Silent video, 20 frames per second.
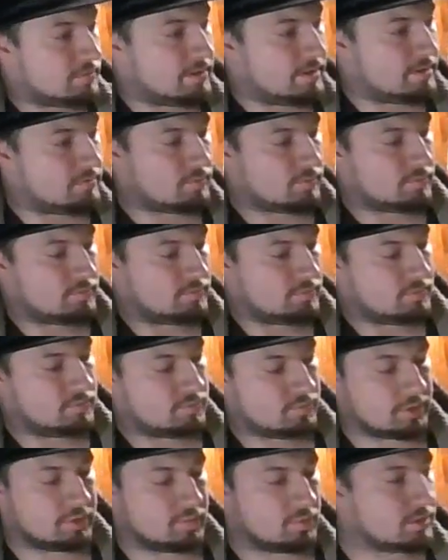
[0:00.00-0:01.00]
All right.
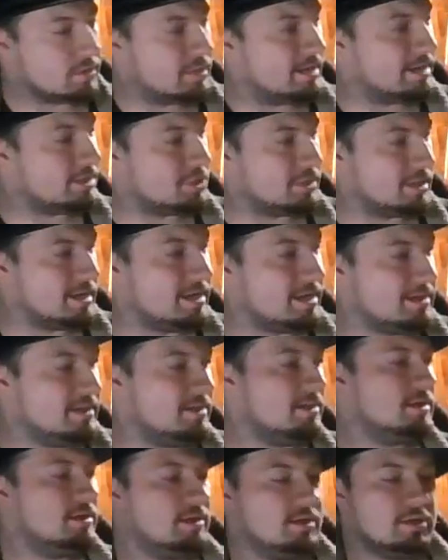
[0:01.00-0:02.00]
We're going to work the action again.
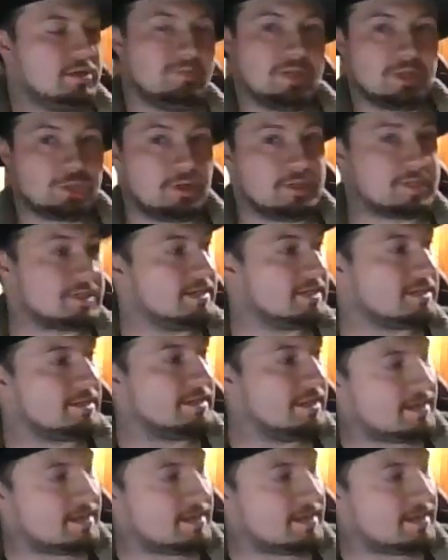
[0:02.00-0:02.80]
Make sure it's nice and